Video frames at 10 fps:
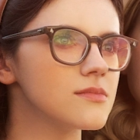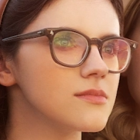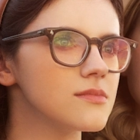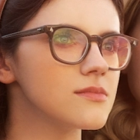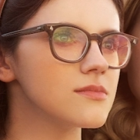
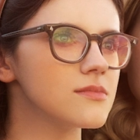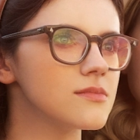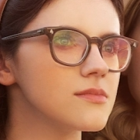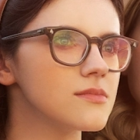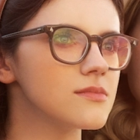
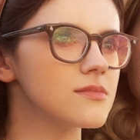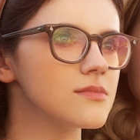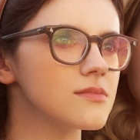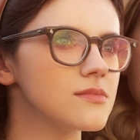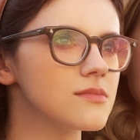
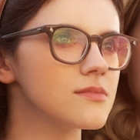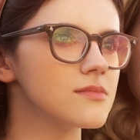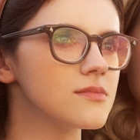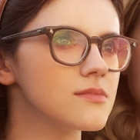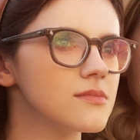
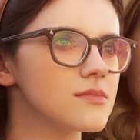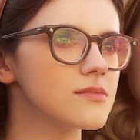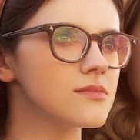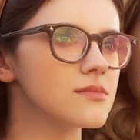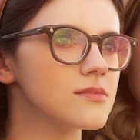
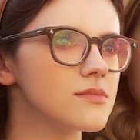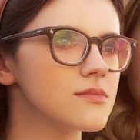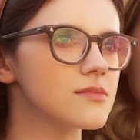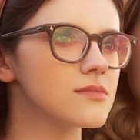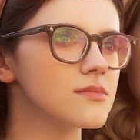
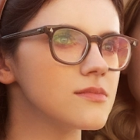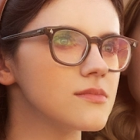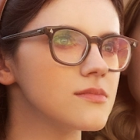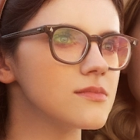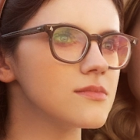
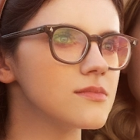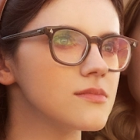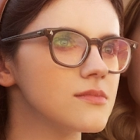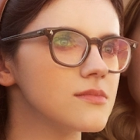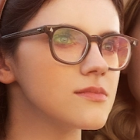
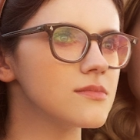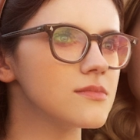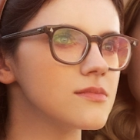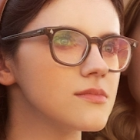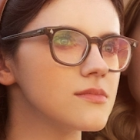
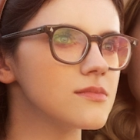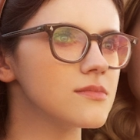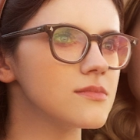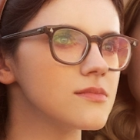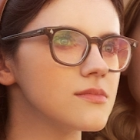
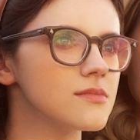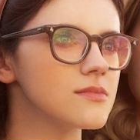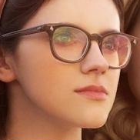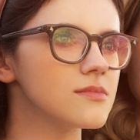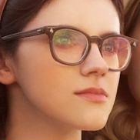
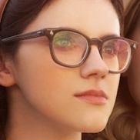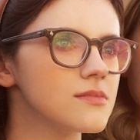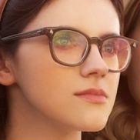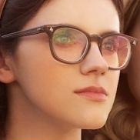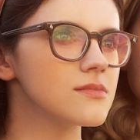
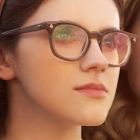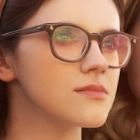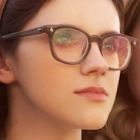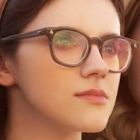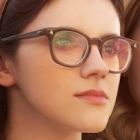
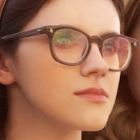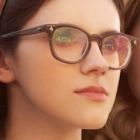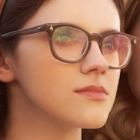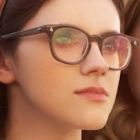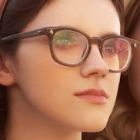
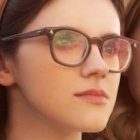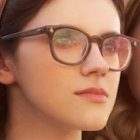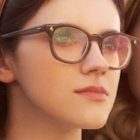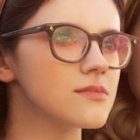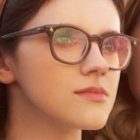
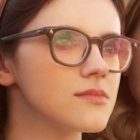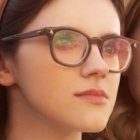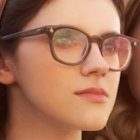(silent)